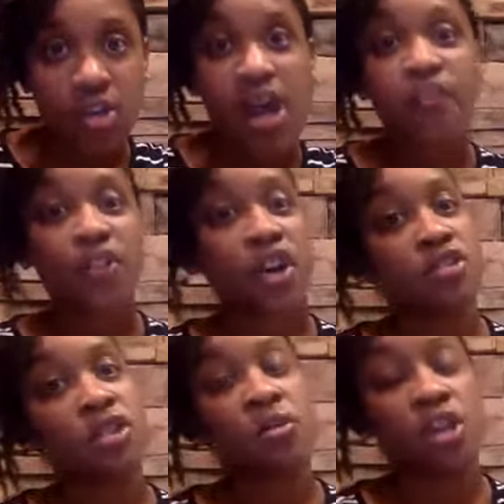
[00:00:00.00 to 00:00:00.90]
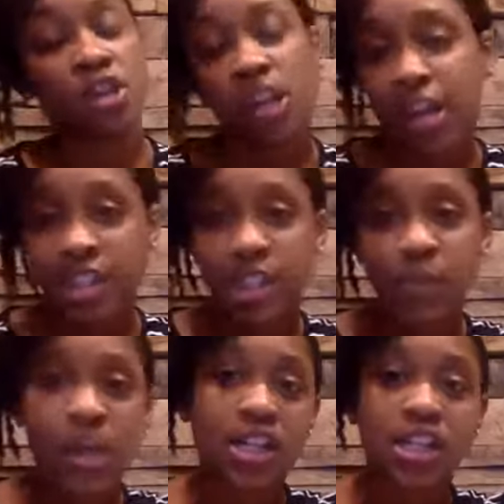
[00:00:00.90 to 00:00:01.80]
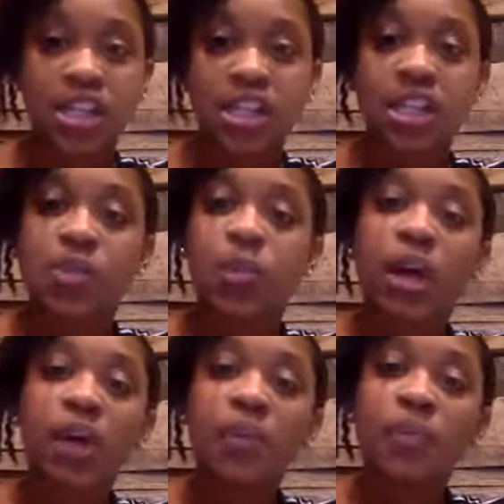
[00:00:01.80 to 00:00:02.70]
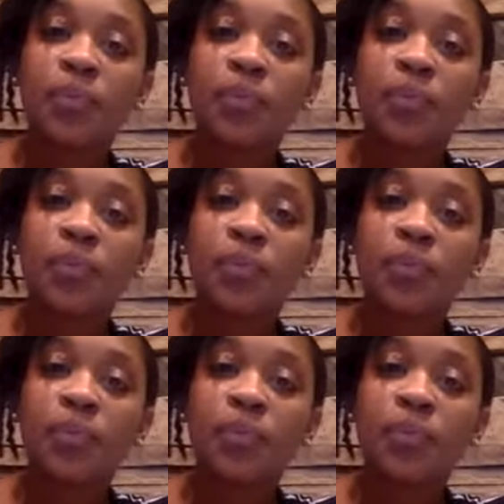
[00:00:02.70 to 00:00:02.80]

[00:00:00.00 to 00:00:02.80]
how far you go in your license process as well.